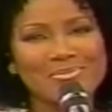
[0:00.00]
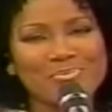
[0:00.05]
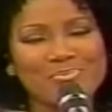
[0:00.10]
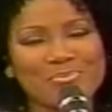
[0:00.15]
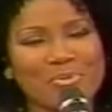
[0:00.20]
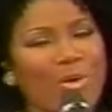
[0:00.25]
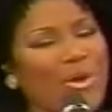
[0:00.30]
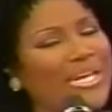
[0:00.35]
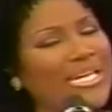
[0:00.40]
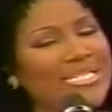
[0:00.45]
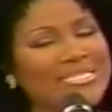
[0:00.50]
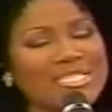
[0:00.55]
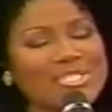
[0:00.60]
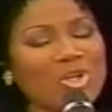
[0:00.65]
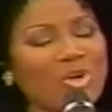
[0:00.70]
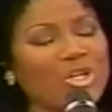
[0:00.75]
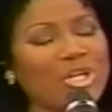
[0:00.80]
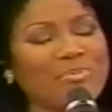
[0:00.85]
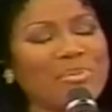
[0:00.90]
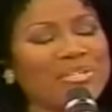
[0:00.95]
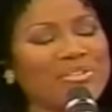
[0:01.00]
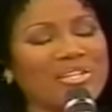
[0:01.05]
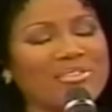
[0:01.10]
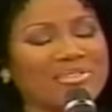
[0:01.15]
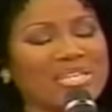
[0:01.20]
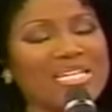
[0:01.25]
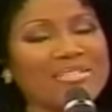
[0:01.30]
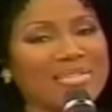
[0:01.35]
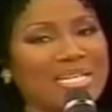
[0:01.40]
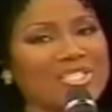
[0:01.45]
Praise is going to be the
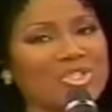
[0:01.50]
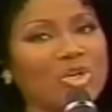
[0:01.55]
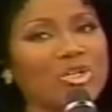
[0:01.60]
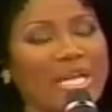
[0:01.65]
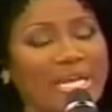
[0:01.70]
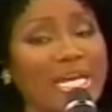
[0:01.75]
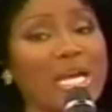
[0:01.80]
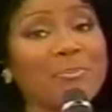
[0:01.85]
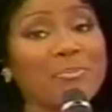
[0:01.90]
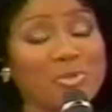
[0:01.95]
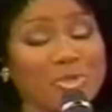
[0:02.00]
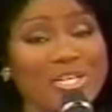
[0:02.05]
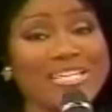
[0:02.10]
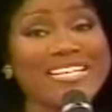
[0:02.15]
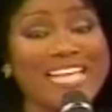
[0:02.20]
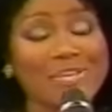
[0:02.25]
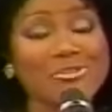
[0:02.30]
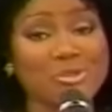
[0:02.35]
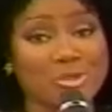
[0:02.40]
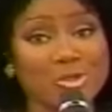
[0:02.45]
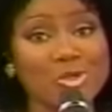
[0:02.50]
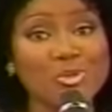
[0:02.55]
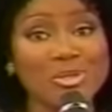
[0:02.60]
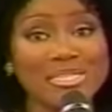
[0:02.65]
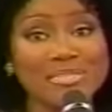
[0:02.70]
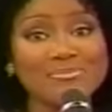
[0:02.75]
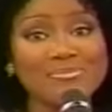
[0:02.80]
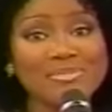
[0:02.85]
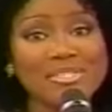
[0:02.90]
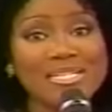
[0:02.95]
thing that's going to help you to get through it.
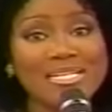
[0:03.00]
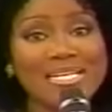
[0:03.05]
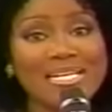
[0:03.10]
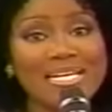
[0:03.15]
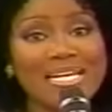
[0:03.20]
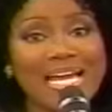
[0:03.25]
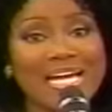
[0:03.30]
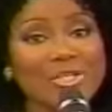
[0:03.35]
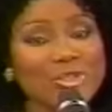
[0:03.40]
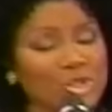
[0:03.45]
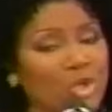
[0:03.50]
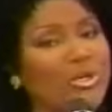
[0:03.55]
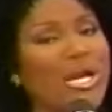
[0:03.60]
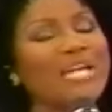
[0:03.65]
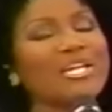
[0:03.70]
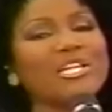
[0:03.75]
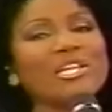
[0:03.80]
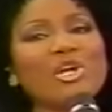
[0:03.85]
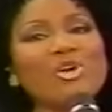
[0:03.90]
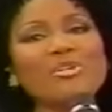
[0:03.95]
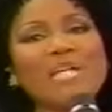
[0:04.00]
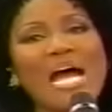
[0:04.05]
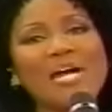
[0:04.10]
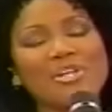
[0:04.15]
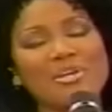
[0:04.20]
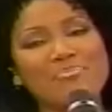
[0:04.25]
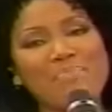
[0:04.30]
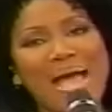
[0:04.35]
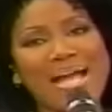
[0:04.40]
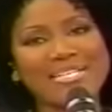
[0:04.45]
And you got to learn how
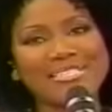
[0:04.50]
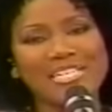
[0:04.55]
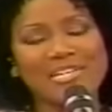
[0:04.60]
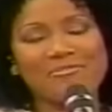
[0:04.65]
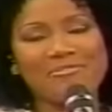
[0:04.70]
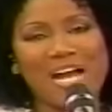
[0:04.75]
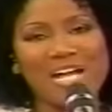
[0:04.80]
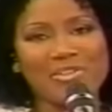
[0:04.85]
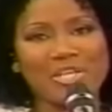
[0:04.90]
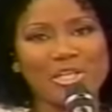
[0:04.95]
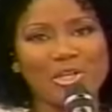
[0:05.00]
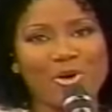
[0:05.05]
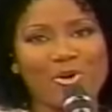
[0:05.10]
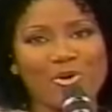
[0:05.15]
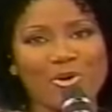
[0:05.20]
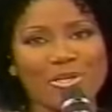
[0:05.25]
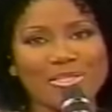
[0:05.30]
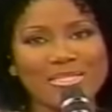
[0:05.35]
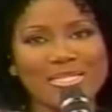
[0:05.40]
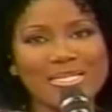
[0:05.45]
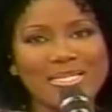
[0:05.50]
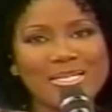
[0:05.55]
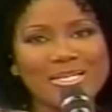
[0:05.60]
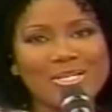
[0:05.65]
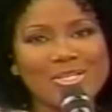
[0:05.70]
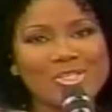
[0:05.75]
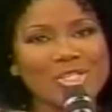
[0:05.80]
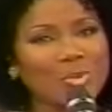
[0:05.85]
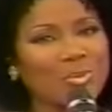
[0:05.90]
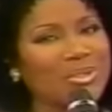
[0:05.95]
to magnify the Lord.
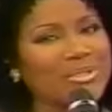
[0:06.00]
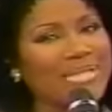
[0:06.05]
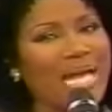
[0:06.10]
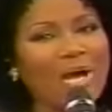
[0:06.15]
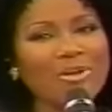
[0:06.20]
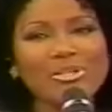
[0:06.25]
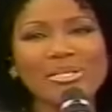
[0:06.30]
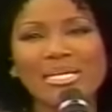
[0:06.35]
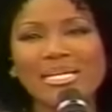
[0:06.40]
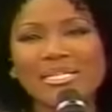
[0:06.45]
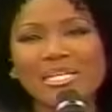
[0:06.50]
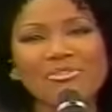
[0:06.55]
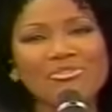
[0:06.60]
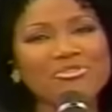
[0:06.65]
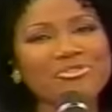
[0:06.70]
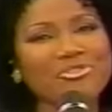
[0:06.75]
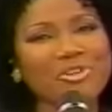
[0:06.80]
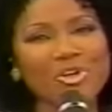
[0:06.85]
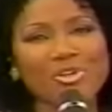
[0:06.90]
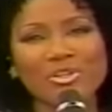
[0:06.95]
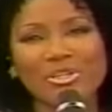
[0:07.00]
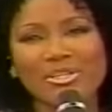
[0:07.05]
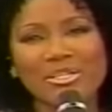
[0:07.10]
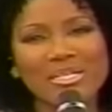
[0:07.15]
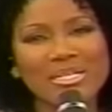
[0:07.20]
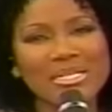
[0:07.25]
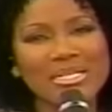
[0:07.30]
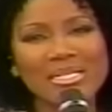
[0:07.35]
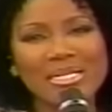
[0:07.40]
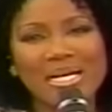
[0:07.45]
So without any further
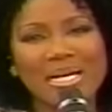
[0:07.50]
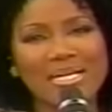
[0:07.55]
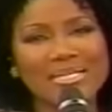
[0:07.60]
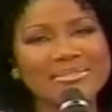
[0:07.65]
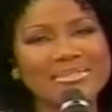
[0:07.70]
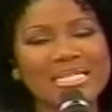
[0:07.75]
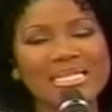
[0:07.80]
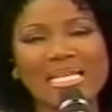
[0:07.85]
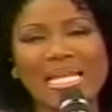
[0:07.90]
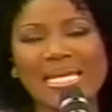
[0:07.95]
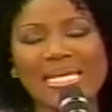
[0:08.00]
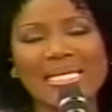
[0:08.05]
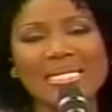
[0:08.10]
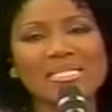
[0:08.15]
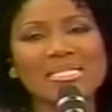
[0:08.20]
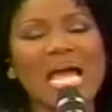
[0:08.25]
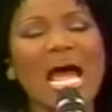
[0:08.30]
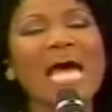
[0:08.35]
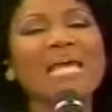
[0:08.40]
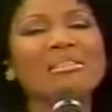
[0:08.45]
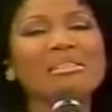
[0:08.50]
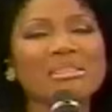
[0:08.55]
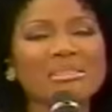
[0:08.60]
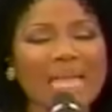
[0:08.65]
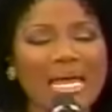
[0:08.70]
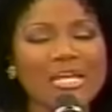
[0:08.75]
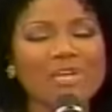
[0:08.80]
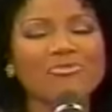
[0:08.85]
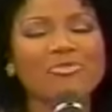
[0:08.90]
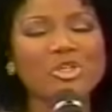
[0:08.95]
delays, I'd
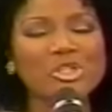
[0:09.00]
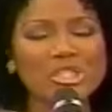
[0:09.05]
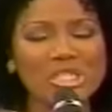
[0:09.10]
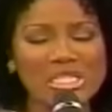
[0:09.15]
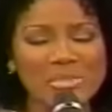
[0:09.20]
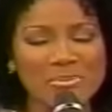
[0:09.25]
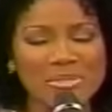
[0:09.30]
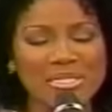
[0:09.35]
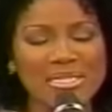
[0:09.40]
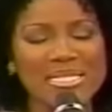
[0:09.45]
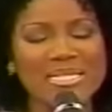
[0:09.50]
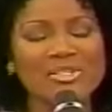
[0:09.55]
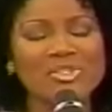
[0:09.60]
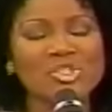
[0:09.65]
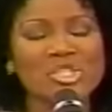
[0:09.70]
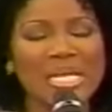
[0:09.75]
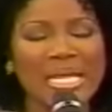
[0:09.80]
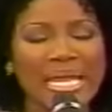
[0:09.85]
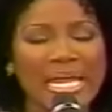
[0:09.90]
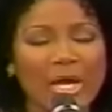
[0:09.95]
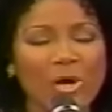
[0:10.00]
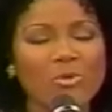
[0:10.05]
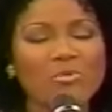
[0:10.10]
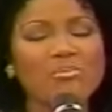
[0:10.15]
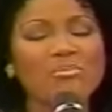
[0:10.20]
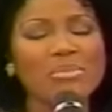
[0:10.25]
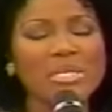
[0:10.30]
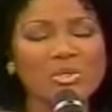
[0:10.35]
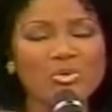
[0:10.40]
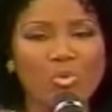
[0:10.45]
like for TBN to help
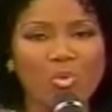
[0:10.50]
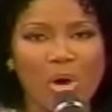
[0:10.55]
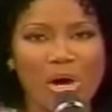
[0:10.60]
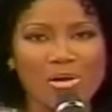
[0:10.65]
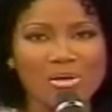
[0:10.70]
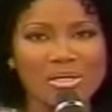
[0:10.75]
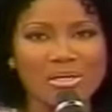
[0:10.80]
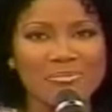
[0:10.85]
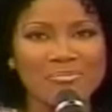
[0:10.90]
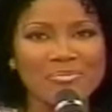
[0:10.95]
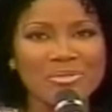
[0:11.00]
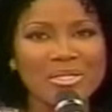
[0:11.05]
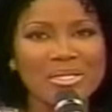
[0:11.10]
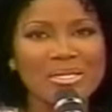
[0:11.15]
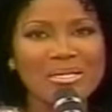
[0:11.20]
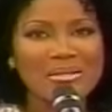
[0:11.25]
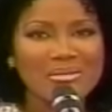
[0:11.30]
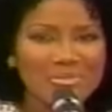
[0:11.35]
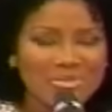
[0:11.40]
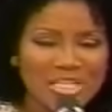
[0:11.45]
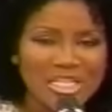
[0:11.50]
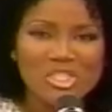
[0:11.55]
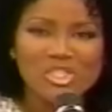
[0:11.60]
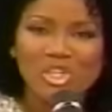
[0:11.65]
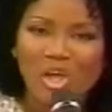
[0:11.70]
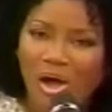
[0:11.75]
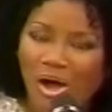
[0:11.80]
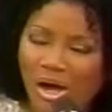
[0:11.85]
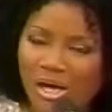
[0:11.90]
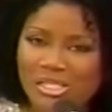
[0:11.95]
me welcome this
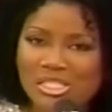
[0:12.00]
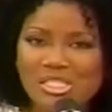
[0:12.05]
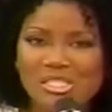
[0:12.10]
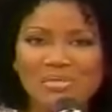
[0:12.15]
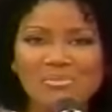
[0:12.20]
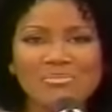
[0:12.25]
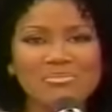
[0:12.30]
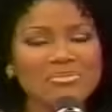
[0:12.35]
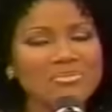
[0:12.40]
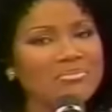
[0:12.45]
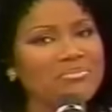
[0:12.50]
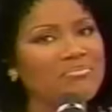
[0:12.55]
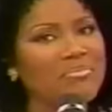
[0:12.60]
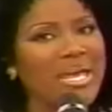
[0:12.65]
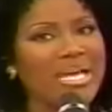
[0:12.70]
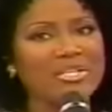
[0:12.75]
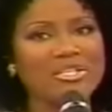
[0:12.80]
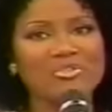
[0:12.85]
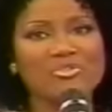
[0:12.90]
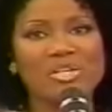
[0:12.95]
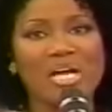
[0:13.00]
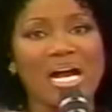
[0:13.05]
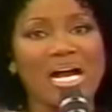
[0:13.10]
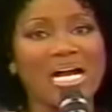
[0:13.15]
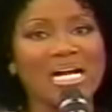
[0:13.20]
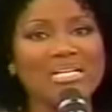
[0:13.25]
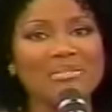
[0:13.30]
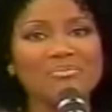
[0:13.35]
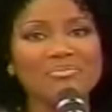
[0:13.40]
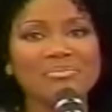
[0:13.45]
awesome man of
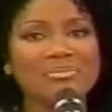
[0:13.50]
God.